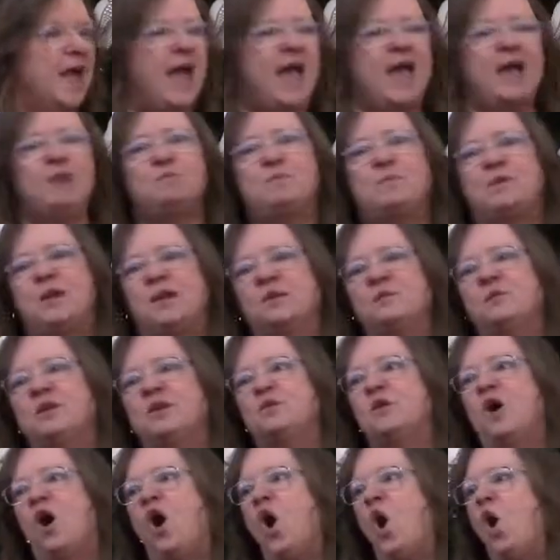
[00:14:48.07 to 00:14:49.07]
And may we
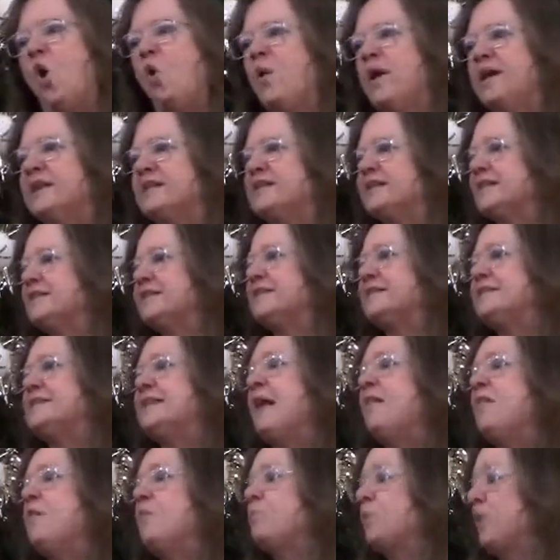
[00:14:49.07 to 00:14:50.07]
always
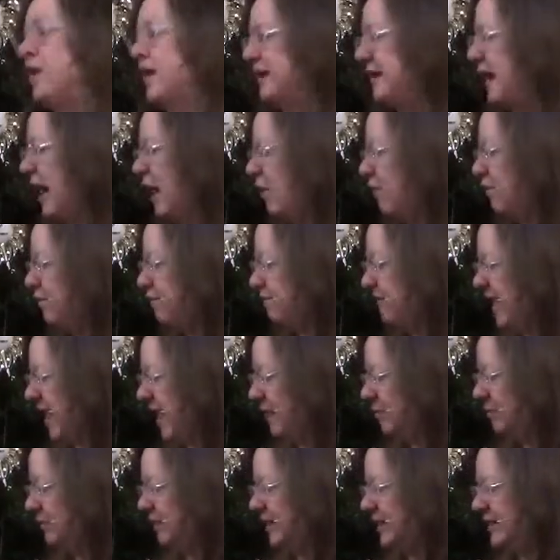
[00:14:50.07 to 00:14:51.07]
celebrate our
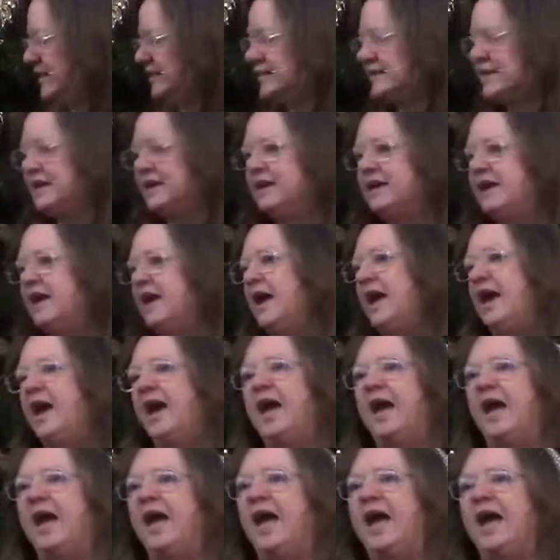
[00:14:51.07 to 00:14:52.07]
families
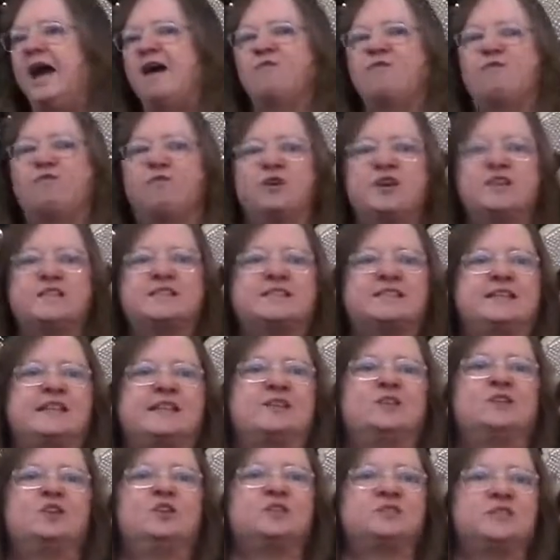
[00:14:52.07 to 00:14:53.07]
every
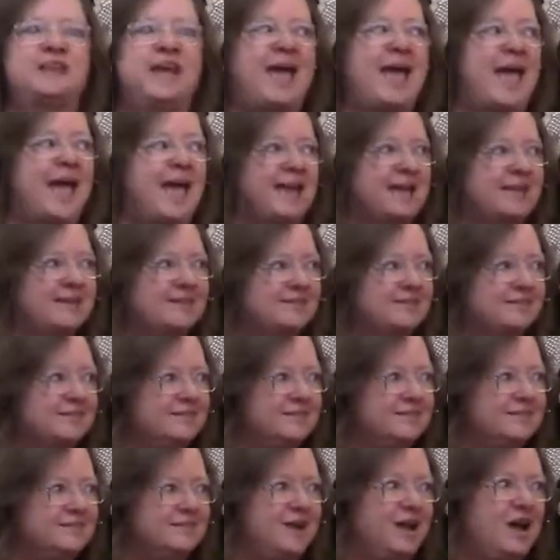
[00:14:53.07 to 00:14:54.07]
single day
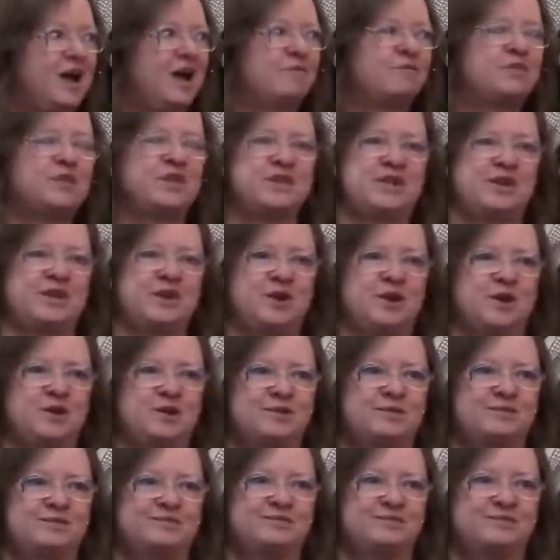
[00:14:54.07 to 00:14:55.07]
of the year.
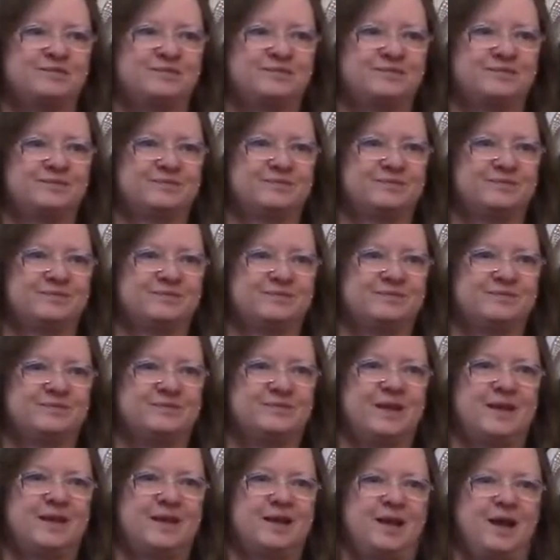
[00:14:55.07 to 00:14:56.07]

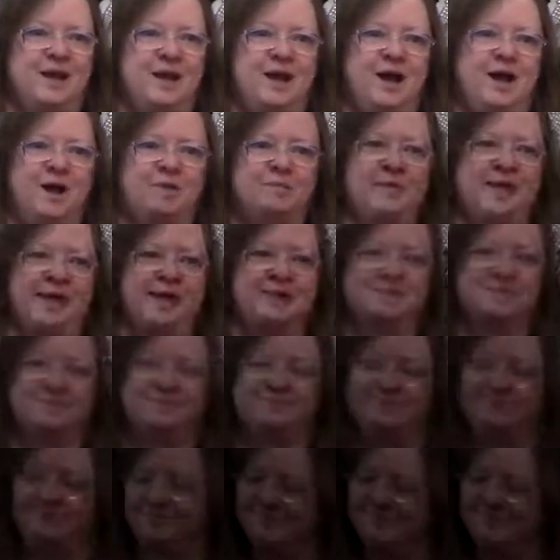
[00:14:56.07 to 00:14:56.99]
Amen.